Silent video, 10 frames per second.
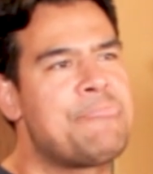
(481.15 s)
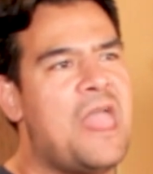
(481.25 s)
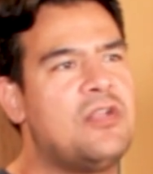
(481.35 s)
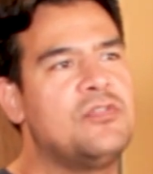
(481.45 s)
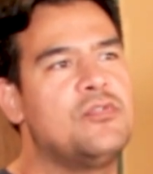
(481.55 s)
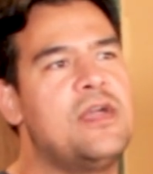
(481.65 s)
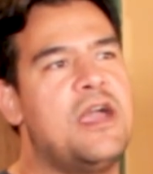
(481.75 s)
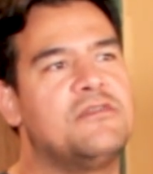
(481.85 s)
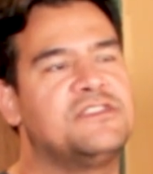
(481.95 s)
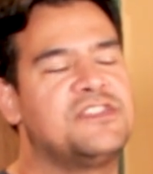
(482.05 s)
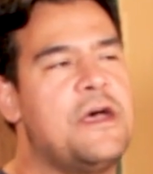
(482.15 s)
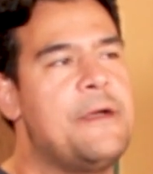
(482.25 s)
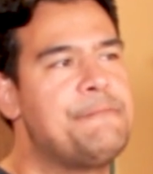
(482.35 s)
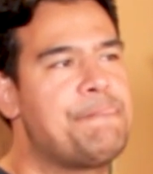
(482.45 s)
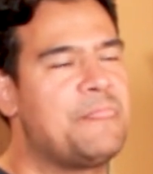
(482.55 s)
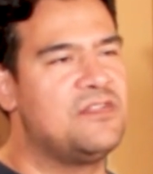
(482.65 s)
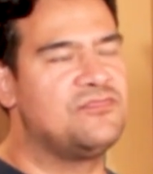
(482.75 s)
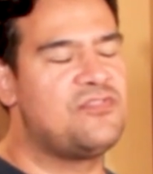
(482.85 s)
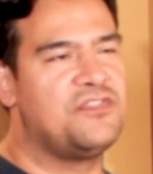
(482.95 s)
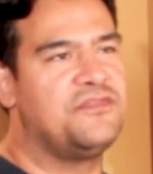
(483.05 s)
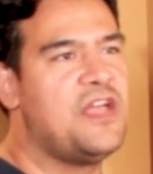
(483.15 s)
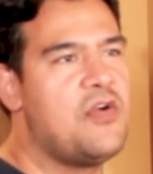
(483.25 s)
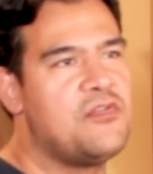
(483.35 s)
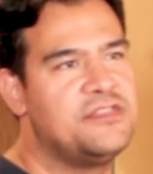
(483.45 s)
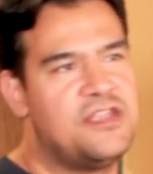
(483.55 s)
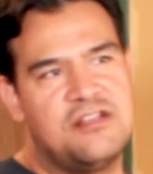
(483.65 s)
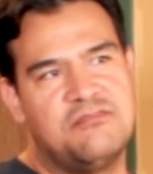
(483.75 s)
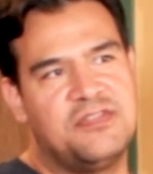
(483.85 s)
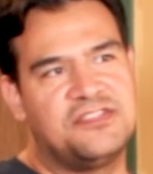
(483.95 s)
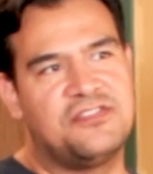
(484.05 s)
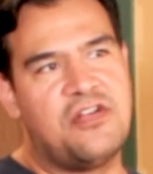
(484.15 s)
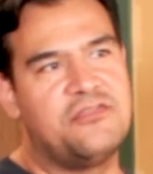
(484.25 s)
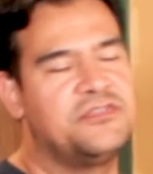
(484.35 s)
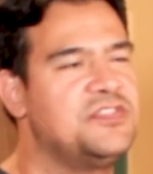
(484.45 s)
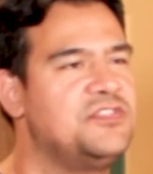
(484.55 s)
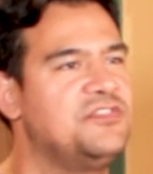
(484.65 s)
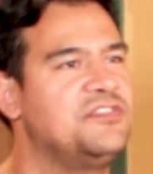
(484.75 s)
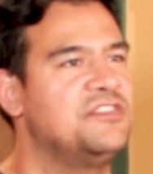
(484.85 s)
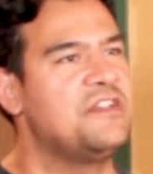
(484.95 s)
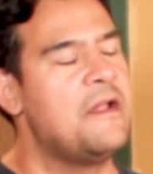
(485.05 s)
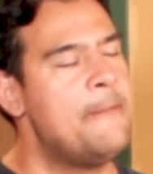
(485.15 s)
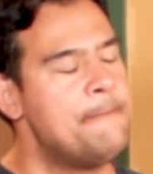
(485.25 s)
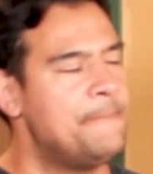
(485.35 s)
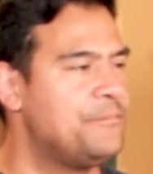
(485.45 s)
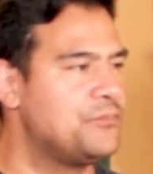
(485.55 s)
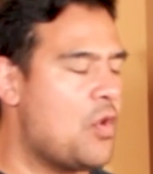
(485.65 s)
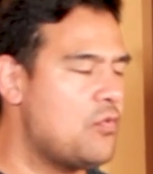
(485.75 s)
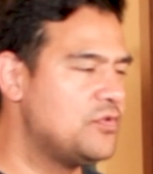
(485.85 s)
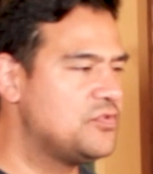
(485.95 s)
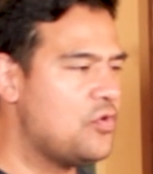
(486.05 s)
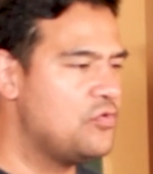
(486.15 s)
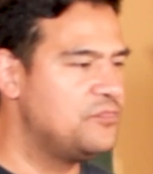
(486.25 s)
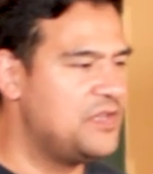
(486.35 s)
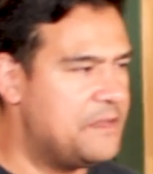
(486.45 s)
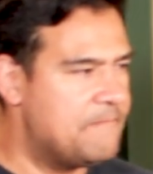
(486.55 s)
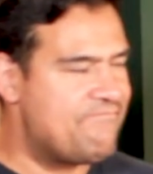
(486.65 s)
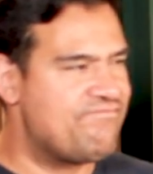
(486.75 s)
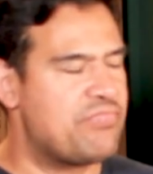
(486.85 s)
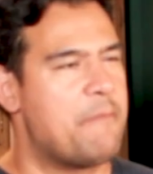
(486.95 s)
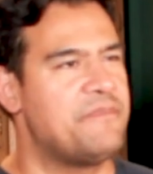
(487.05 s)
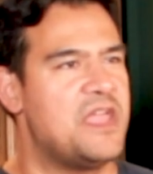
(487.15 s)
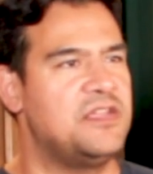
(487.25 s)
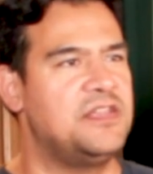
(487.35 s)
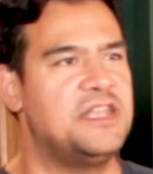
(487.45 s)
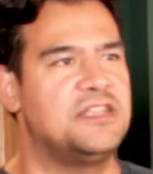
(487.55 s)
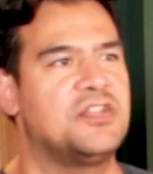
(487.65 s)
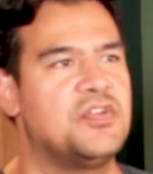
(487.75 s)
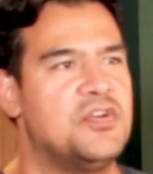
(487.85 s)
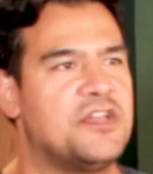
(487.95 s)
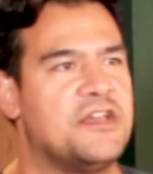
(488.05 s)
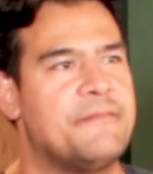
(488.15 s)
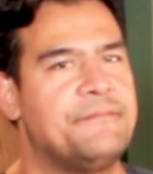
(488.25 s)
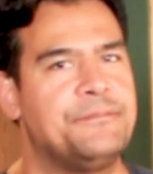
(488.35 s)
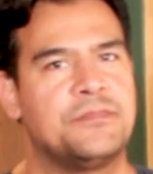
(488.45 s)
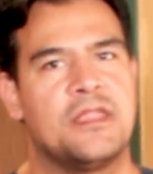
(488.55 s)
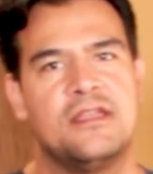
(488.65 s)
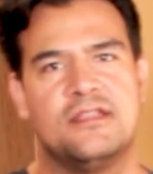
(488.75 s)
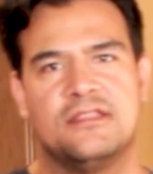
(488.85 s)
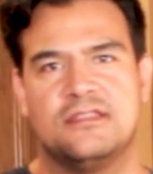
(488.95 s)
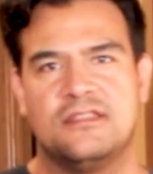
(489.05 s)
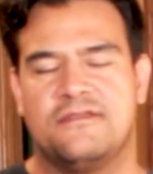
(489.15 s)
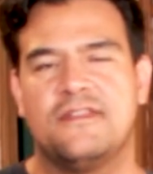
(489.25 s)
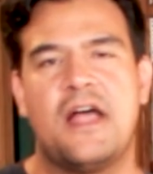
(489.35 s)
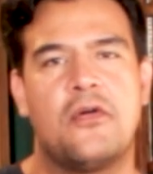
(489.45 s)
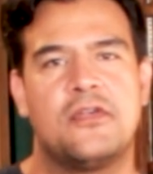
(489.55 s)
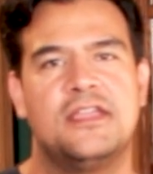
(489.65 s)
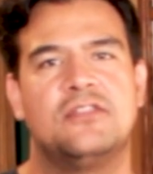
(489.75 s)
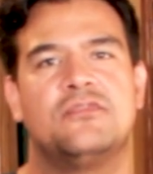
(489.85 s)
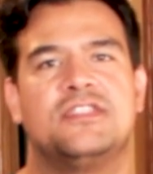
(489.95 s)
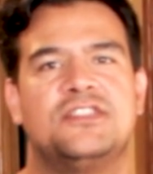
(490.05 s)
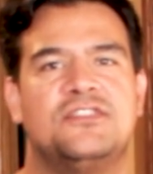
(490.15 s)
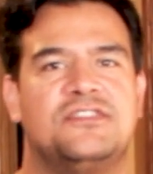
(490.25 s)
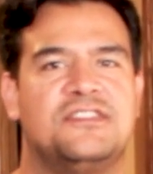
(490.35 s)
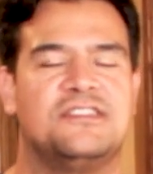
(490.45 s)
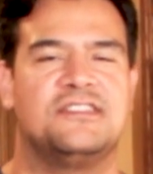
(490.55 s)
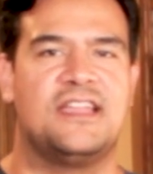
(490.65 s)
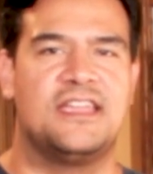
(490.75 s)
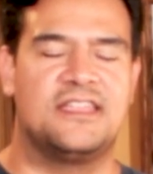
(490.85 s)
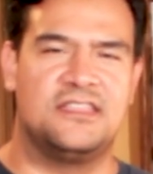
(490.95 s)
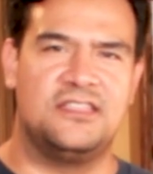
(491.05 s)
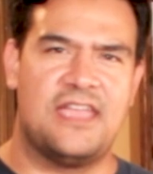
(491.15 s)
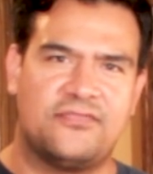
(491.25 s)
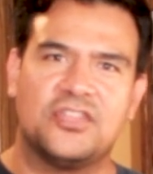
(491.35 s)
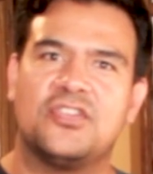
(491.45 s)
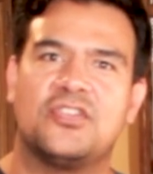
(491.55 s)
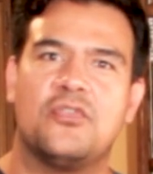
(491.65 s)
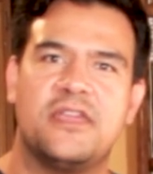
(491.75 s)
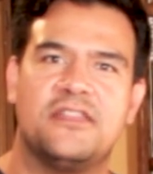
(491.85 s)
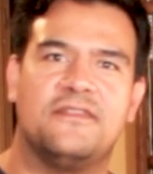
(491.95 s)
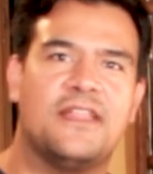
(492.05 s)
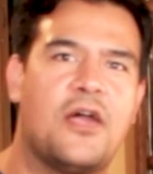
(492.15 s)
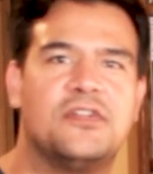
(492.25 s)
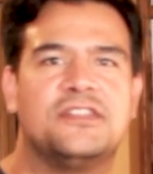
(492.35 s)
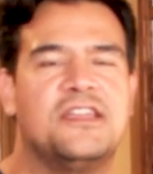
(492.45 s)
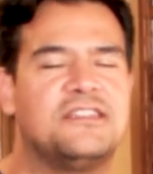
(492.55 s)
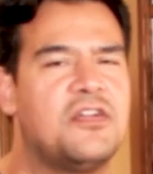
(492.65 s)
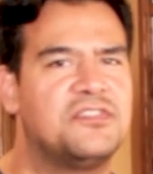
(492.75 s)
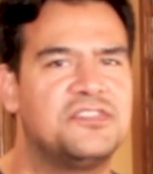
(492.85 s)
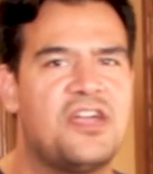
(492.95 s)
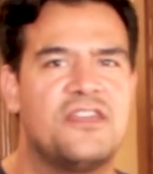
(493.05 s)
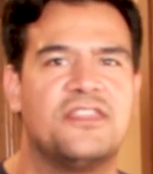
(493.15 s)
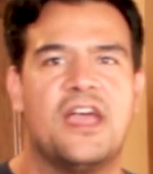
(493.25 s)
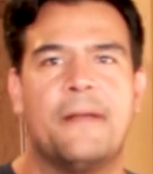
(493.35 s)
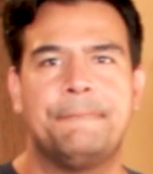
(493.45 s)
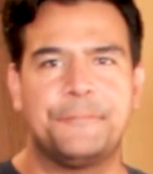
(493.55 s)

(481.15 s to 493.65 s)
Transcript: I don't know, the way I was taught, you throw the flour in there and mix it all in with the juices. No one told me that you needed to cook the flour in with the juices, like you have to cook away the flour taste. I wasn't taught that.